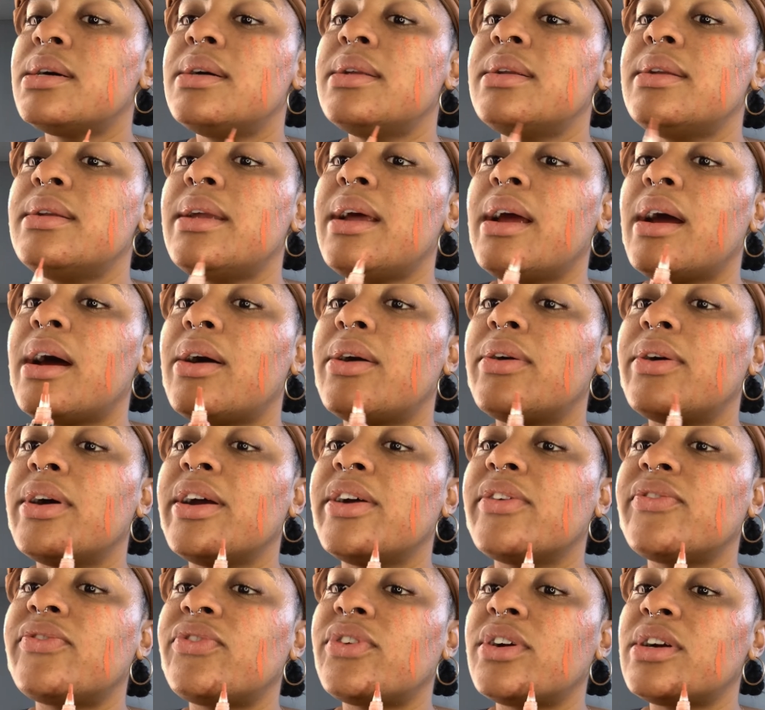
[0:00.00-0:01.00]
Now,
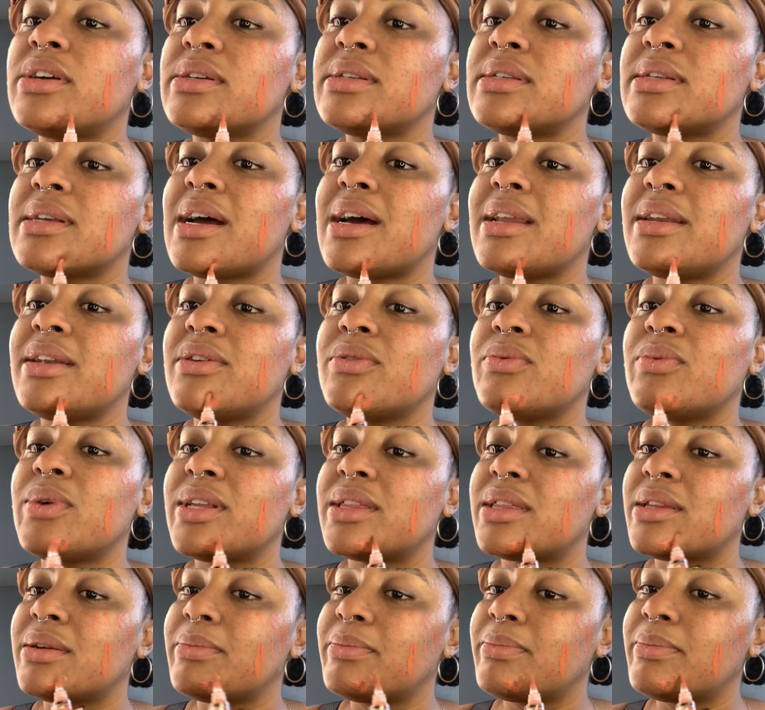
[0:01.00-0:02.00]
at first, I didn't
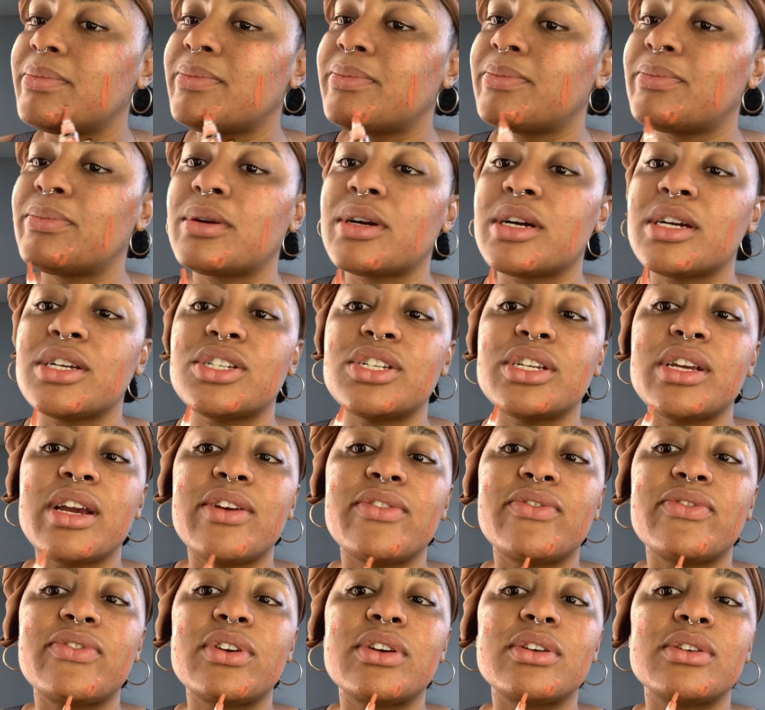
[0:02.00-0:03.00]
wet the brush at
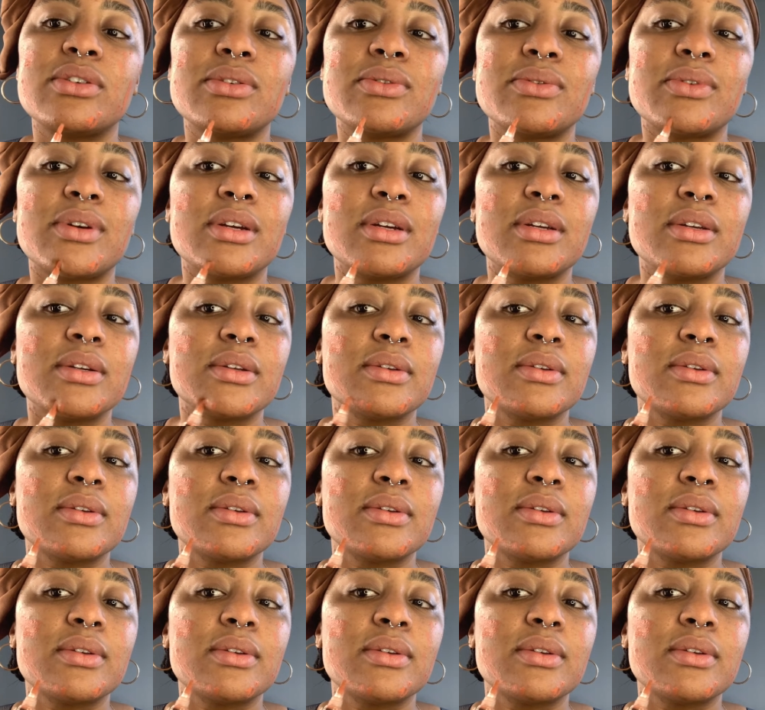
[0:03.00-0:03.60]
first, right?